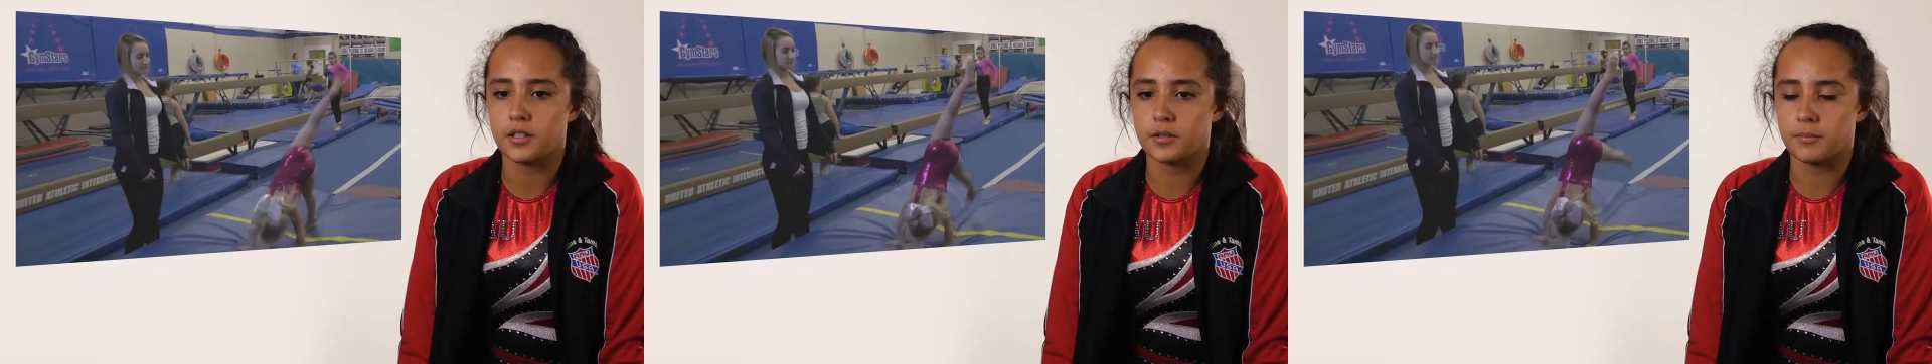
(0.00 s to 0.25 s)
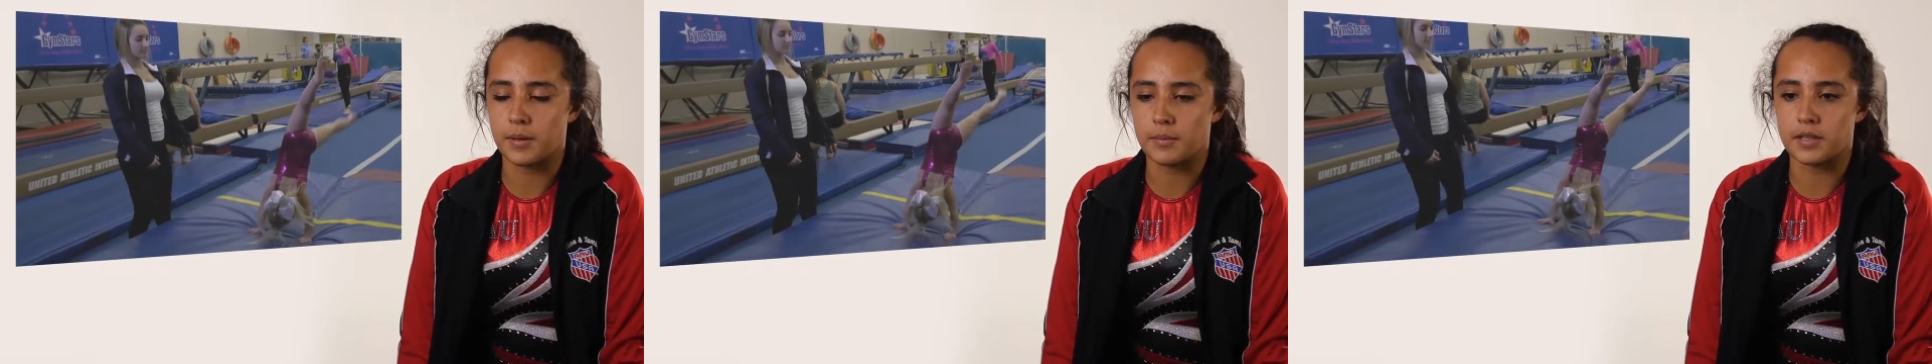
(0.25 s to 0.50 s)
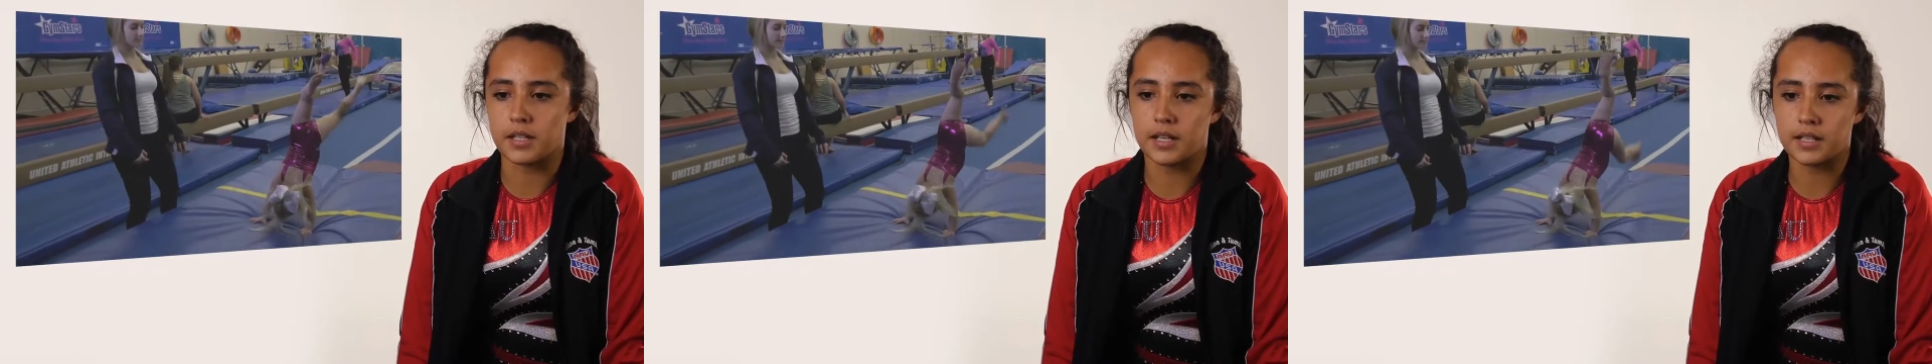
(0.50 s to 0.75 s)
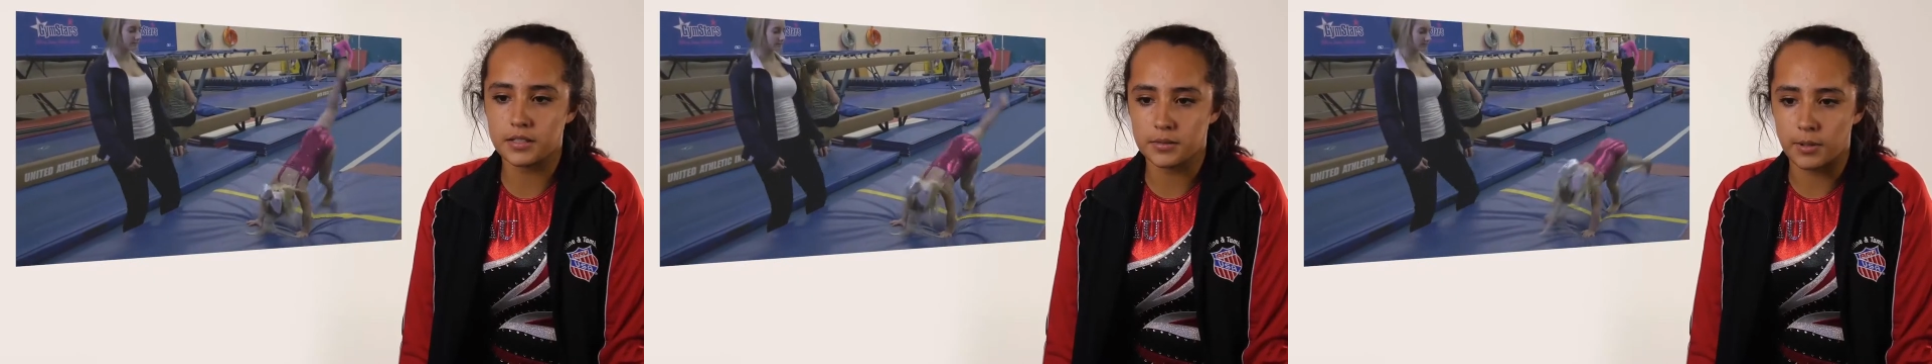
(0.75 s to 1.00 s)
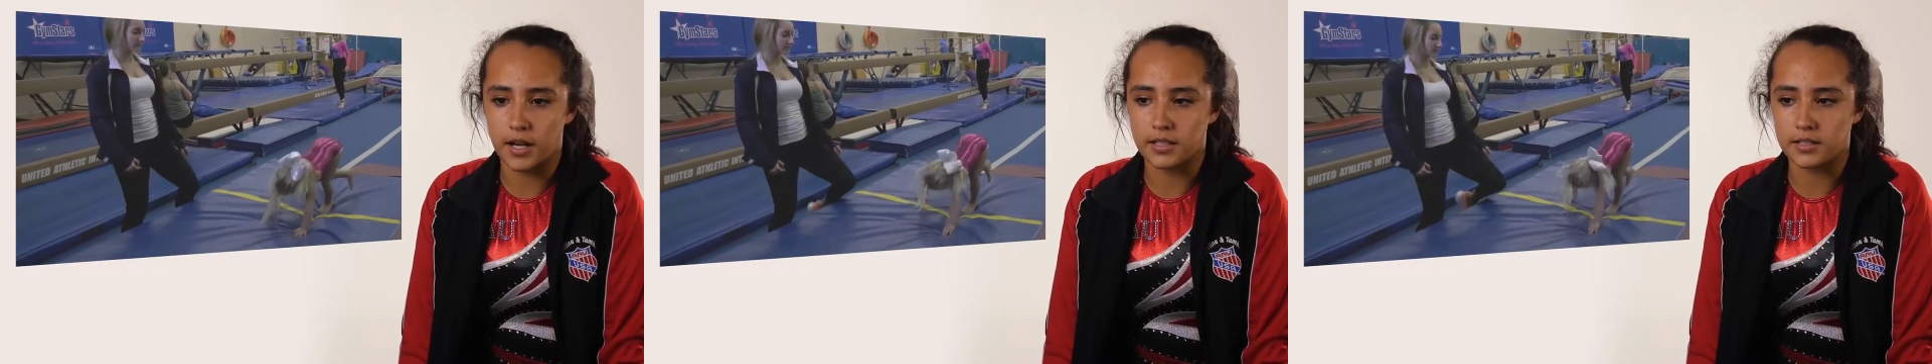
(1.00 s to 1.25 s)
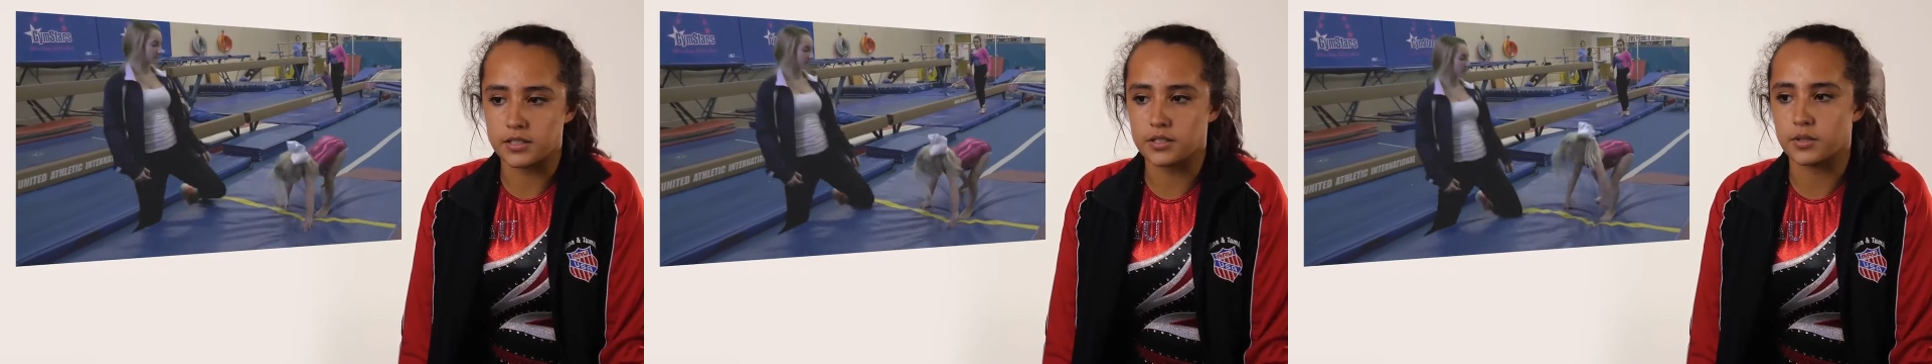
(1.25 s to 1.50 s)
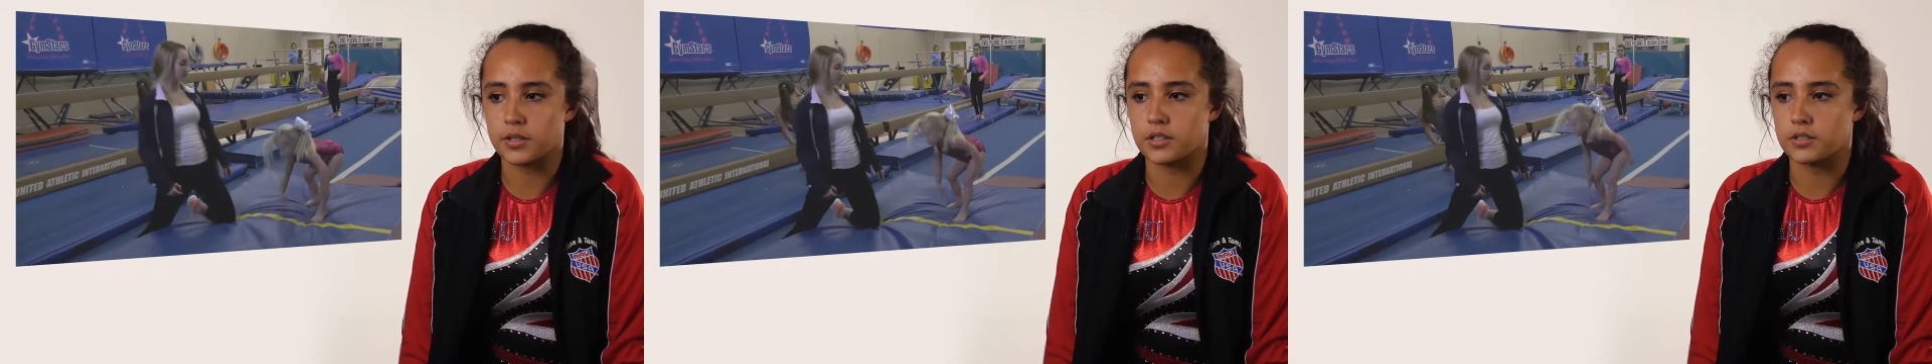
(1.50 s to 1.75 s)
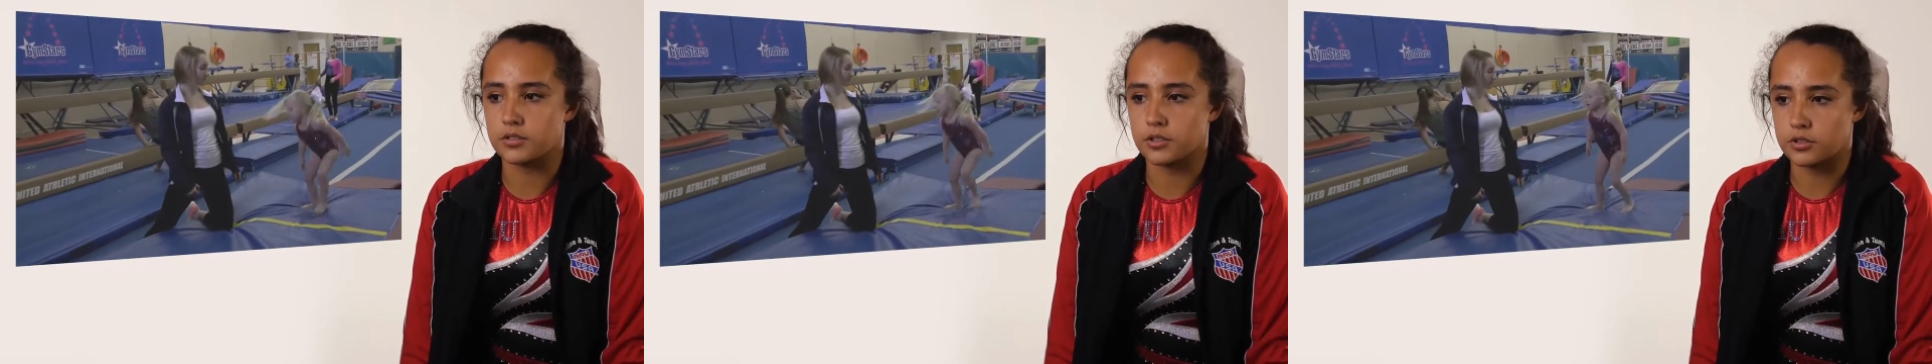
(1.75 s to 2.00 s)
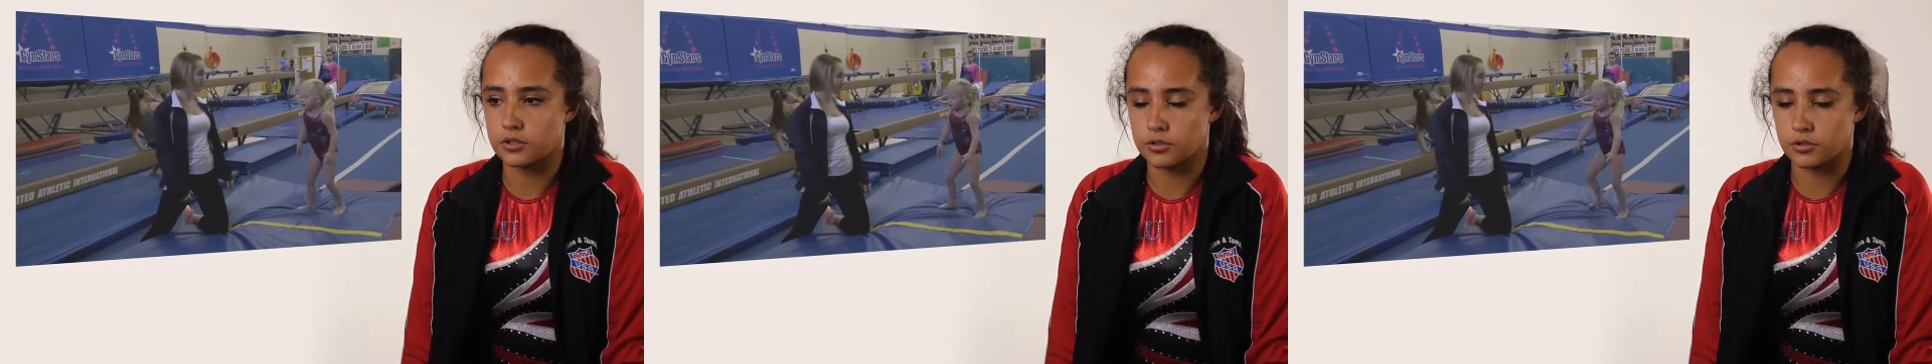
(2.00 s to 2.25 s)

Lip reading: maybe the next practice you can just